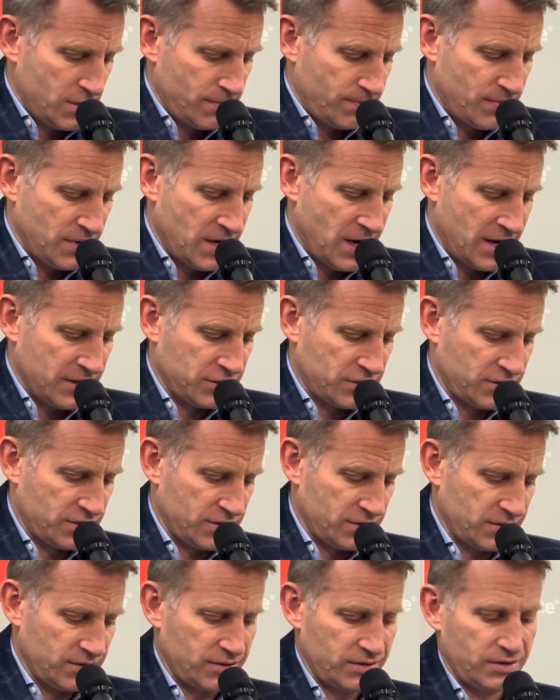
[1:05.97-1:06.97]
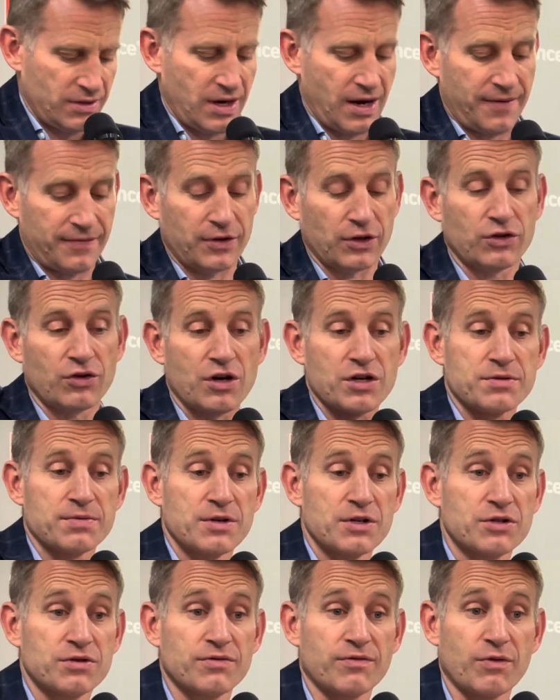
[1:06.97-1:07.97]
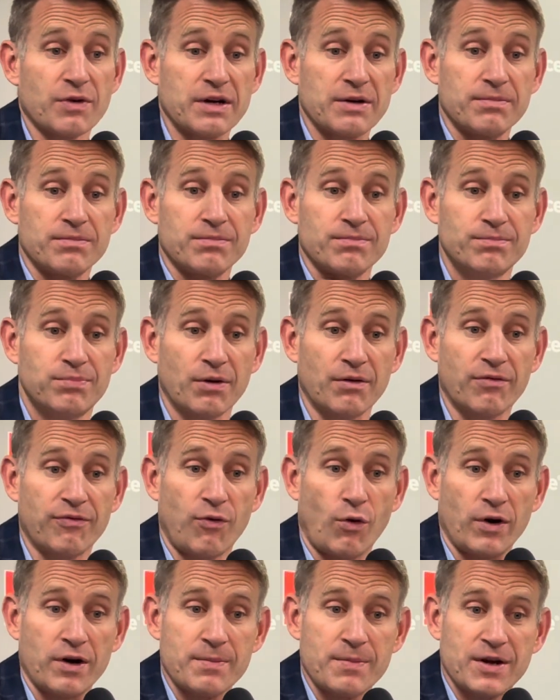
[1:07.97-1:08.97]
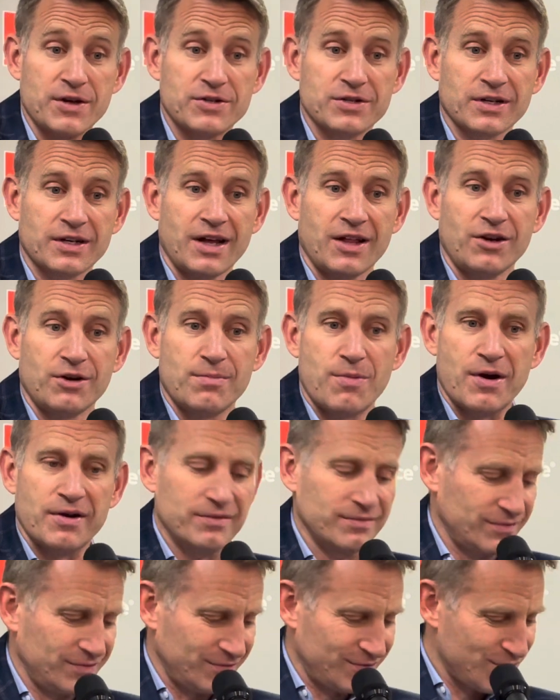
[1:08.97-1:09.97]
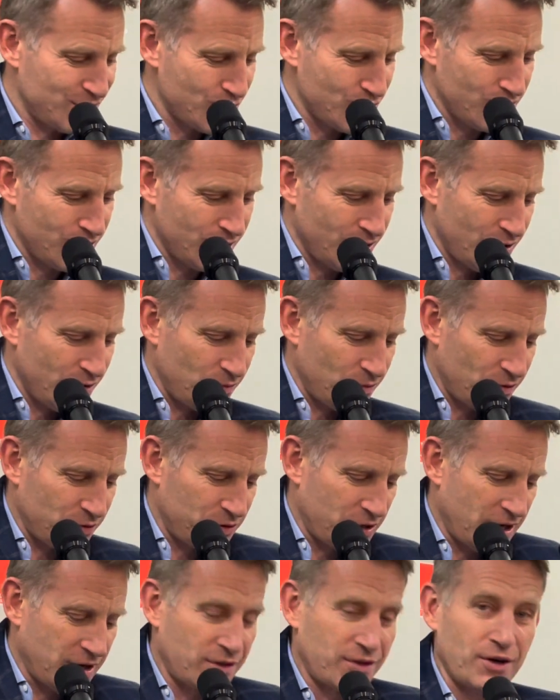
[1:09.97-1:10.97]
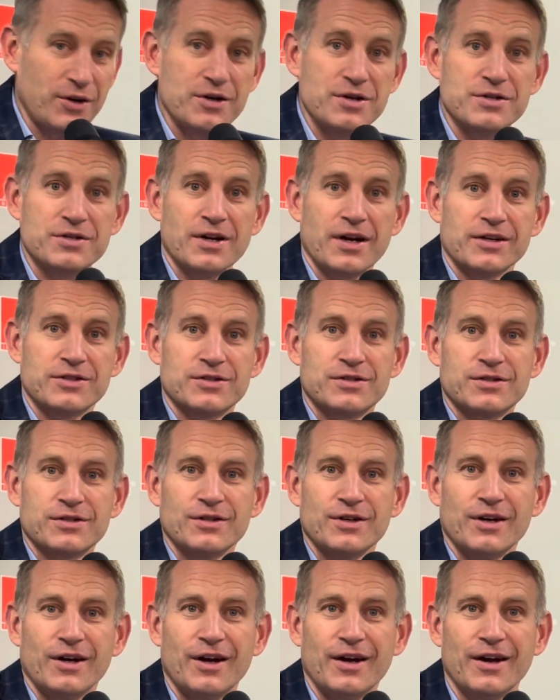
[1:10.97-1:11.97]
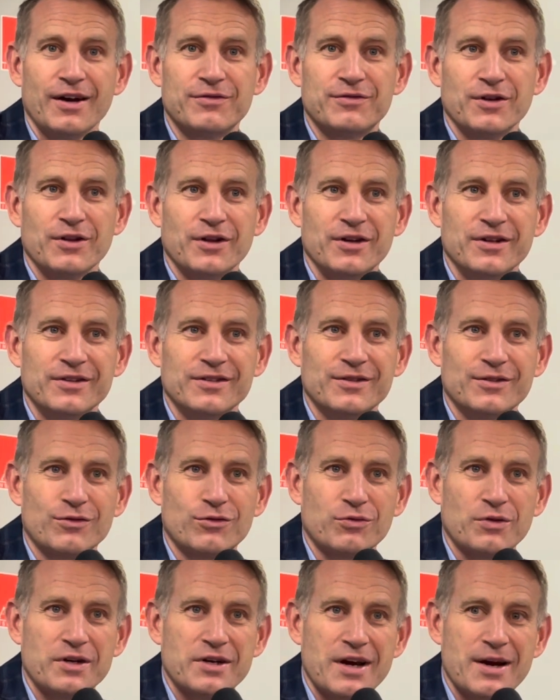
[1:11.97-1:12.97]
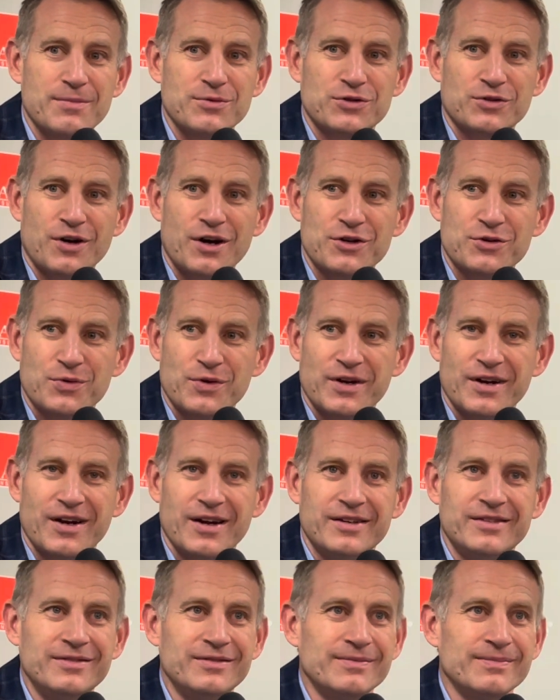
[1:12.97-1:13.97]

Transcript: Be nice after Christmas. We put 40 minutes together, but we'll take 36 after the 3-game stretch we had.